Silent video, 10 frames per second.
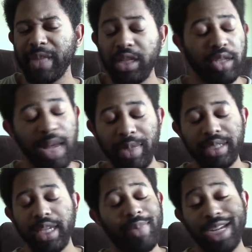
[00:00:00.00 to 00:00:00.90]
So that being
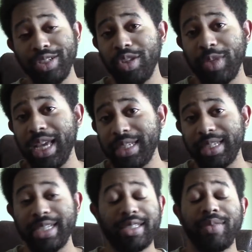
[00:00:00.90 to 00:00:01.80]
said, man, I actually hope you guys
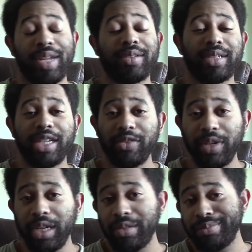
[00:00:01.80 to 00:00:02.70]
got something out of today's
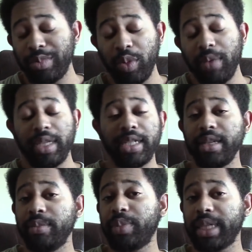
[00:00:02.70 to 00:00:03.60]
video. You probably
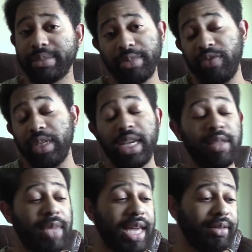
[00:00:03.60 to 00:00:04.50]
didn't, but if you
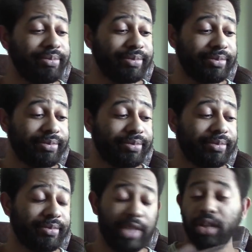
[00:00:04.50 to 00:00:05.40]
did, man,
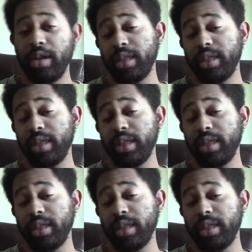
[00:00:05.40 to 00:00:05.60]
go ahead and